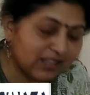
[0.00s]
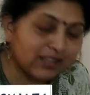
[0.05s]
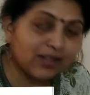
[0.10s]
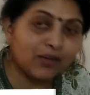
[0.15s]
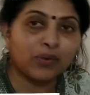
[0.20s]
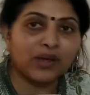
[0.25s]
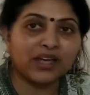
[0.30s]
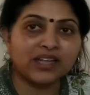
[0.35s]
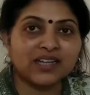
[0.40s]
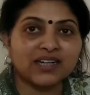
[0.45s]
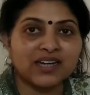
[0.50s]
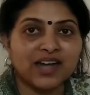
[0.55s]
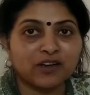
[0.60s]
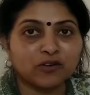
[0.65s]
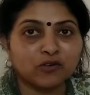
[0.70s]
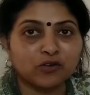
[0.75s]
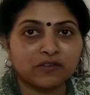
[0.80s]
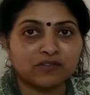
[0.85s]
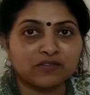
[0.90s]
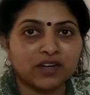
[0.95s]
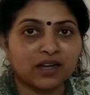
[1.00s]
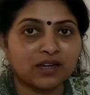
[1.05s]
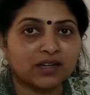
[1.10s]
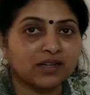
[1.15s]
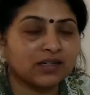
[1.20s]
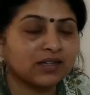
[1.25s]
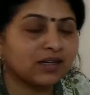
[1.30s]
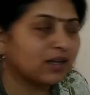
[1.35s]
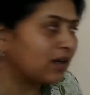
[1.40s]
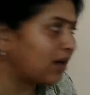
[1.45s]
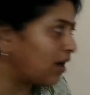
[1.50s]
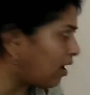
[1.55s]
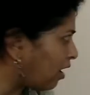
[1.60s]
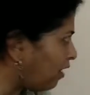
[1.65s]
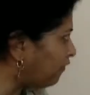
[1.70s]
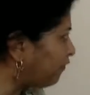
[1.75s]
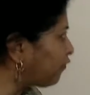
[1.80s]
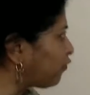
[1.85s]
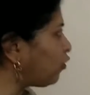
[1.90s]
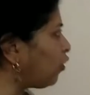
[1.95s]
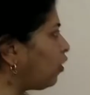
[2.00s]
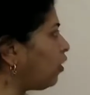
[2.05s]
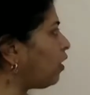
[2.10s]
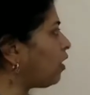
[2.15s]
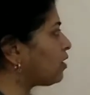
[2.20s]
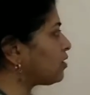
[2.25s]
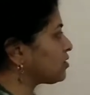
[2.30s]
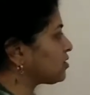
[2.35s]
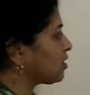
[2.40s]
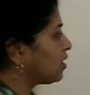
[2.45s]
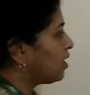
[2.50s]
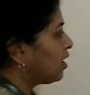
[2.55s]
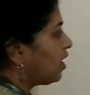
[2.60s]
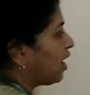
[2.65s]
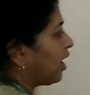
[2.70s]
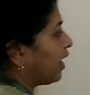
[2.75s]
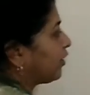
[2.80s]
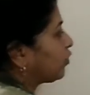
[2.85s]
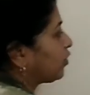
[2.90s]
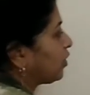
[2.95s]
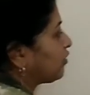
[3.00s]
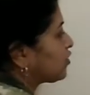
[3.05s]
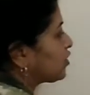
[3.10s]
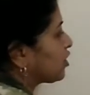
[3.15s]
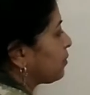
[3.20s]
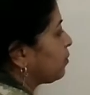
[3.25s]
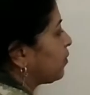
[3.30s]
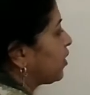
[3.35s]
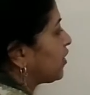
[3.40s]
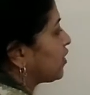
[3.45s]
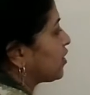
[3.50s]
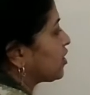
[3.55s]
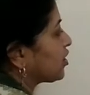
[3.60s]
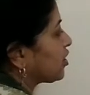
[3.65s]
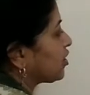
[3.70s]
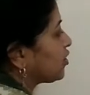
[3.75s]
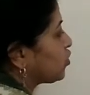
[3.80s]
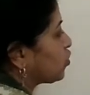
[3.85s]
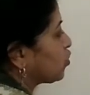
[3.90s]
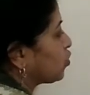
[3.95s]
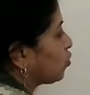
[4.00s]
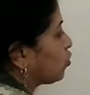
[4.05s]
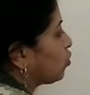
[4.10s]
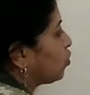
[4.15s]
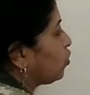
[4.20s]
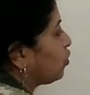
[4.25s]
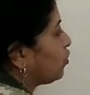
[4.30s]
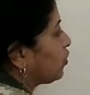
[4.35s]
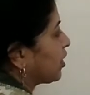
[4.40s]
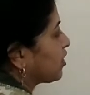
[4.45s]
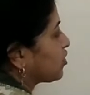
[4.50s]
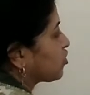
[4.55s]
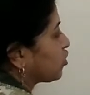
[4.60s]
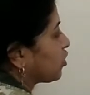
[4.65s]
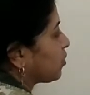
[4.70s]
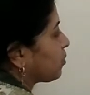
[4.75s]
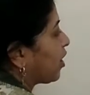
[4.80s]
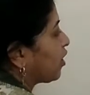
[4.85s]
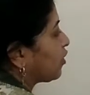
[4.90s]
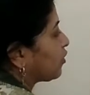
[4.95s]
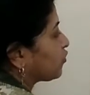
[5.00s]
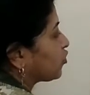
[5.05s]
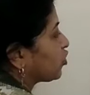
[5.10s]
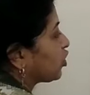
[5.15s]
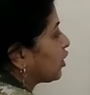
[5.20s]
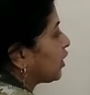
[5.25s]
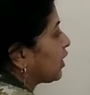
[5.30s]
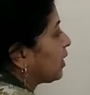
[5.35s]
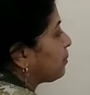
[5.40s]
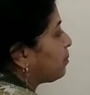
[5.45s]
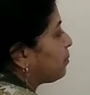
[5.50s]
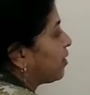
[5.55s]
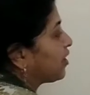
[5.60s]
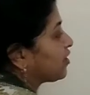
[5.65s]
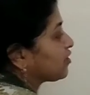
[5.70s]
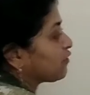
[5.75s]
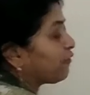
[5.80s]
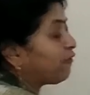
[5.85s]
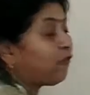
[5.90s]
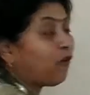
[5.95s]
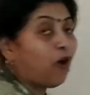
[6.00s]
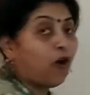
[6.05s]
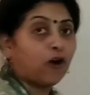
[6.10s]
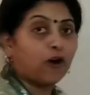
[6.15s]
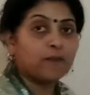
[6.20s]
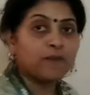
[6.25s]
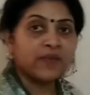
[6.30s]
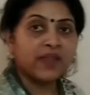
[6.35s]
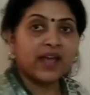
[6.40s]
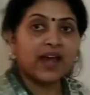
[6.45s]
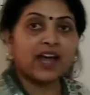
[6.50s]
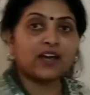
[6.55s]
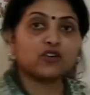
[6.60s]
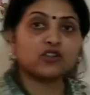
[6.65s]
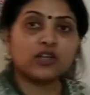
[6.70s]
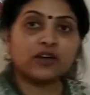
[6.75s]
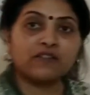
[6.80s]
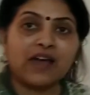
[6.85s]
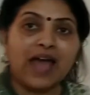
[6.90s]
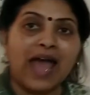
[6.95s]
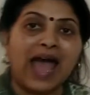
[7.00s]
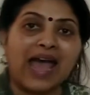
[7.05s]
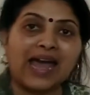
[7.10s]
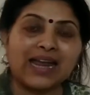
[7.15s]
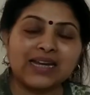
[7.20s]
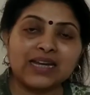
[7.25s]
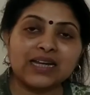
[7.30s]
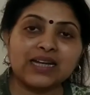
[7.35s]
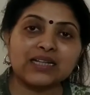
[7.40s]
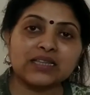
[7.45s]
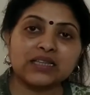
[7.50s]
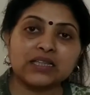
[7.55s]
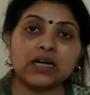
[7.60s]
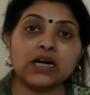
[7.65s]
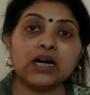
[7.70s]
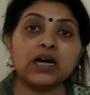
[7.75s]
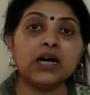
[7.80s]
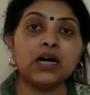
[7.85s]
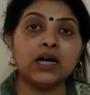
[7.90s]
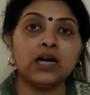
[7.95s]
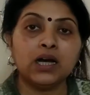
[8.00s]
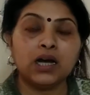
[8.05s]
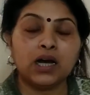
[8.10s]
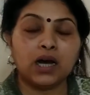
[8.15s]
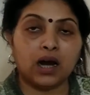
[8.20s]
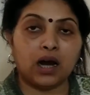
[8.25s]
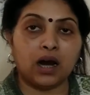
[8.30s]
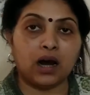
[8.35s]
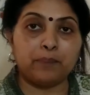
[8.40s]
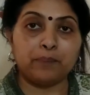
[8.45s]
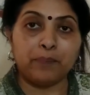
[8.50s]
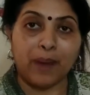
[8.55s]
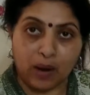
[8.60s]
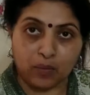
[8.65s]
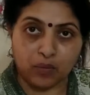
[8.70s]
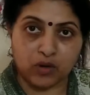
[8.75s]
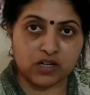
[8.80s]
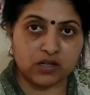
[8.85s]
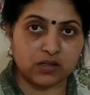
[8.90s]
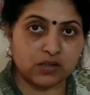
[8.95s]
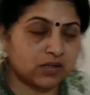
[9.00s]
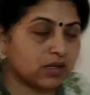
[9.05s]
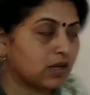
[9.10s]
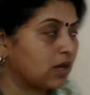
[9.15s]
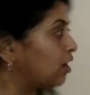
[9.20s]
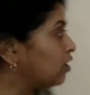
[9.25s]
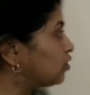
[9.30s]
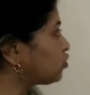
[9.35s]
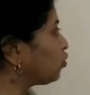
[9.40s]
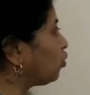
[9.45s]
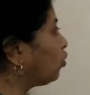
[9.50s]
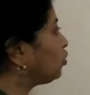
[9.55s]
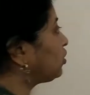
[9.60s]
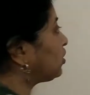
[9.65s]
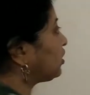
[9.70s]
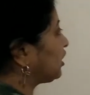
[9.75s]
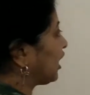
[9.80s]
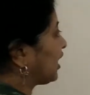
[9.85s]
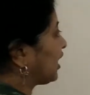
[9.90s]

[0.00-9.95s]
other way that I could have done it? Of course. I could have simply written 2 raised to the power of 3 plus 4. I could have added the powers. So